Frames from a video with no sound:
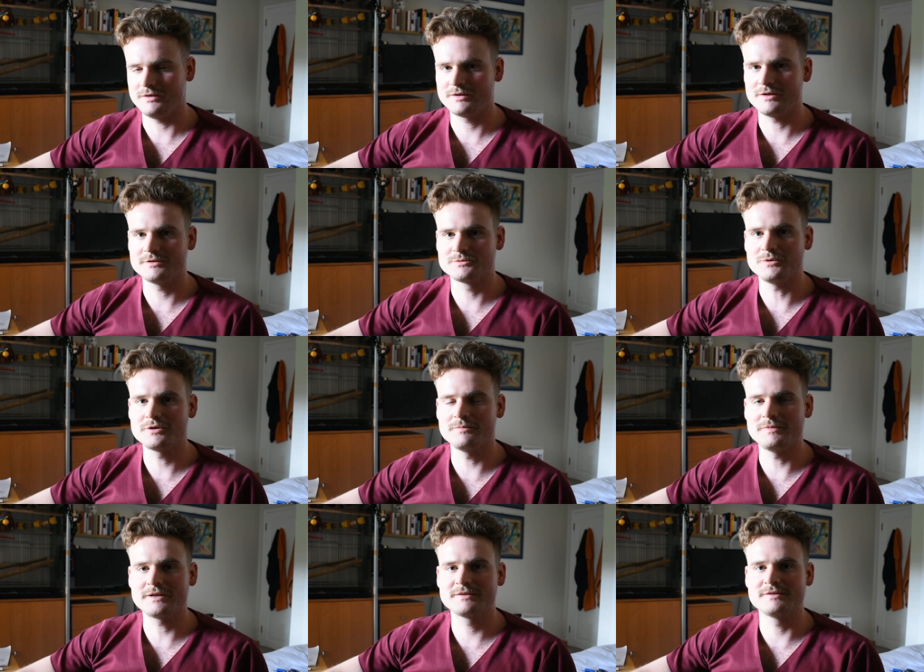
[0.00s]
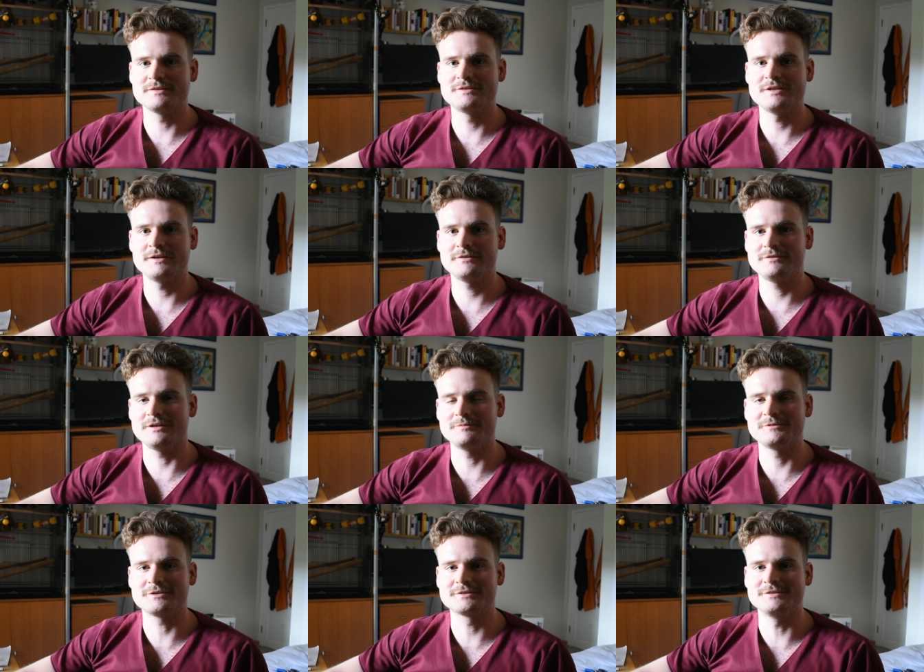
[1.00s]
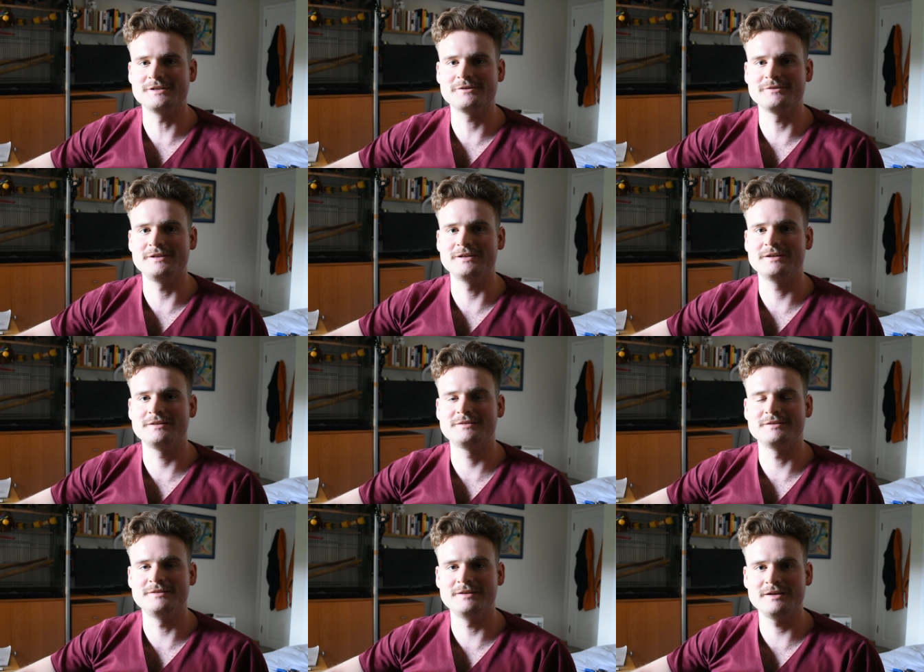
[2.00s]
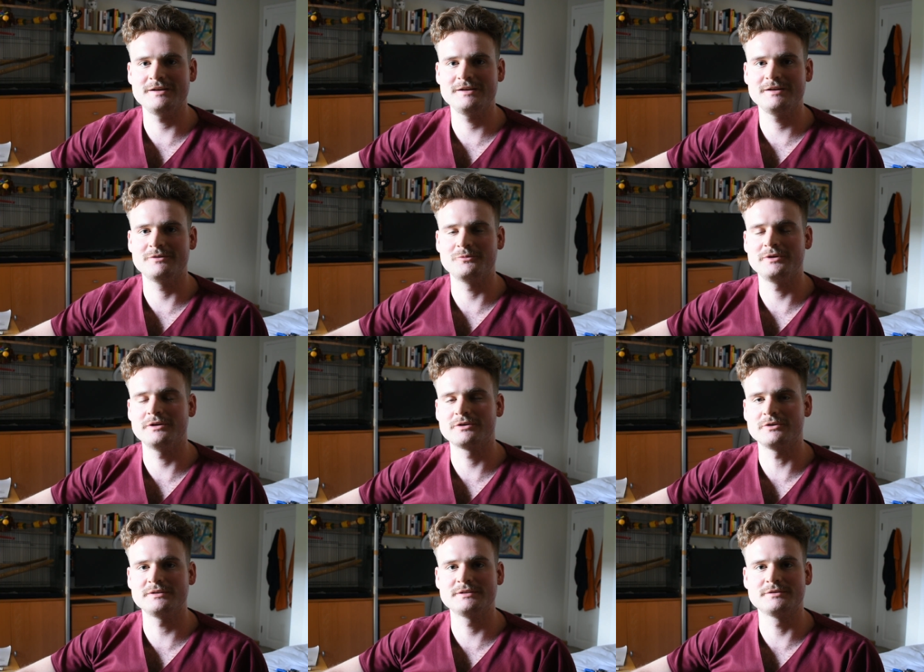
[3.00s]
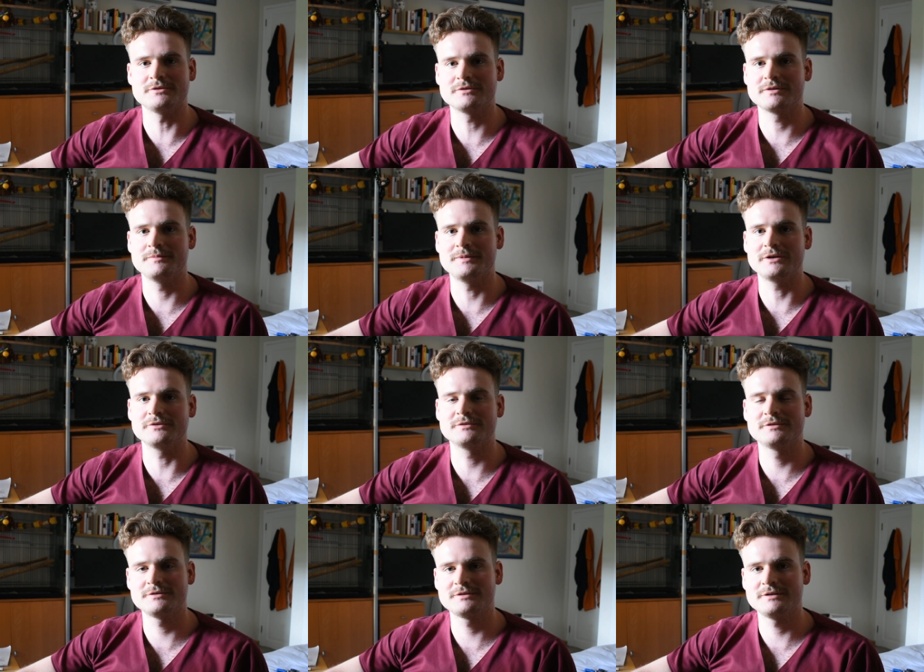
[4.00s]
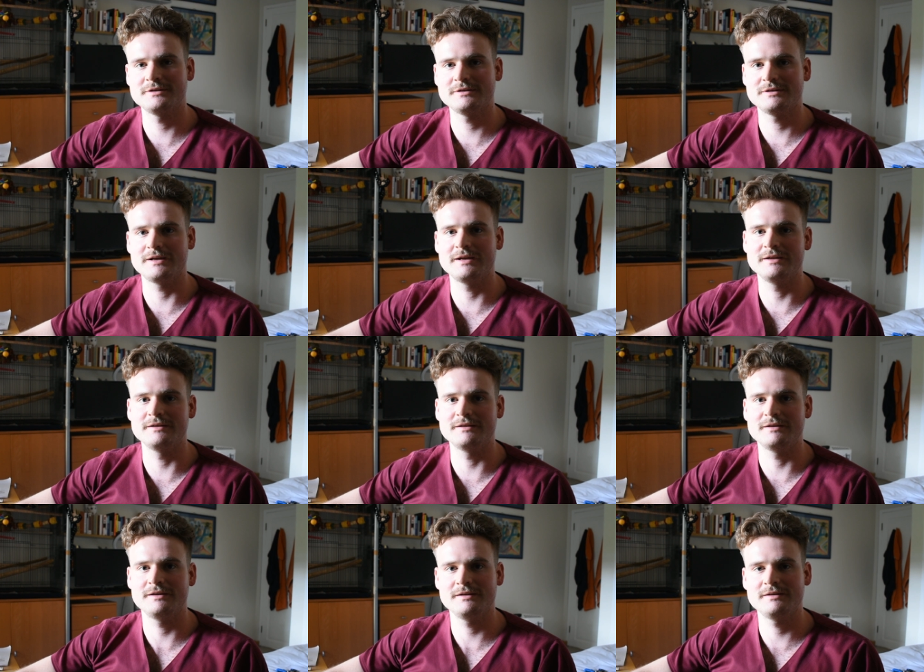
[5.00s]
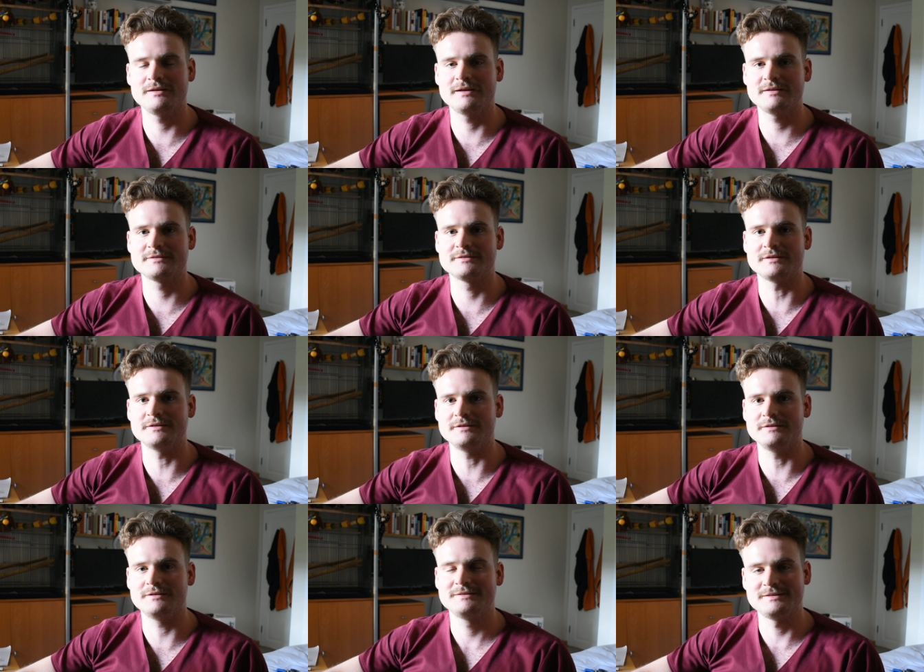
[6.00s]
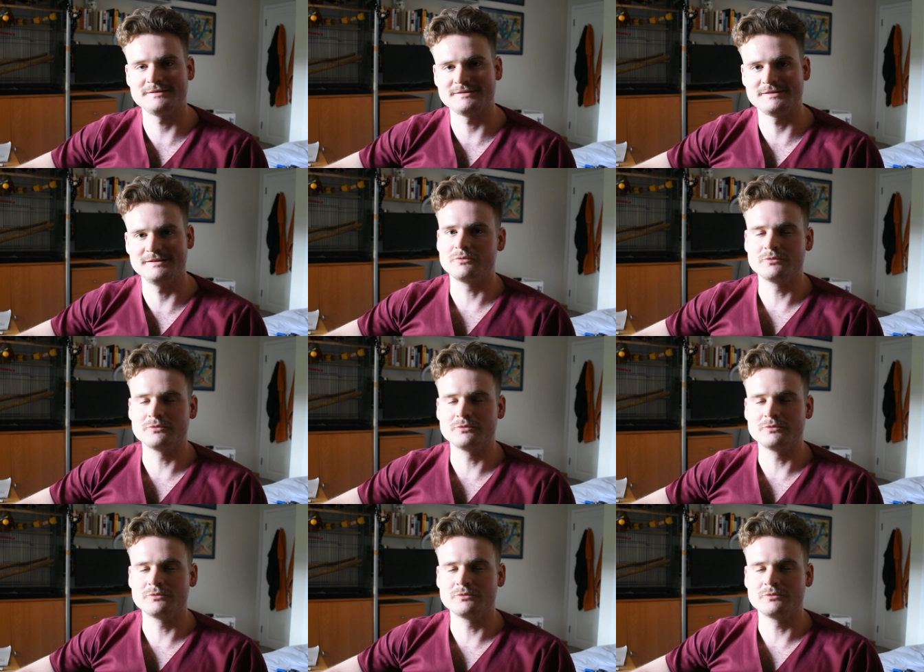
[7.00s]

Hi guys, welcome back to the channel. I'm Doctor Downey and today we are going to talk about T U D C A and N acetylcysteine.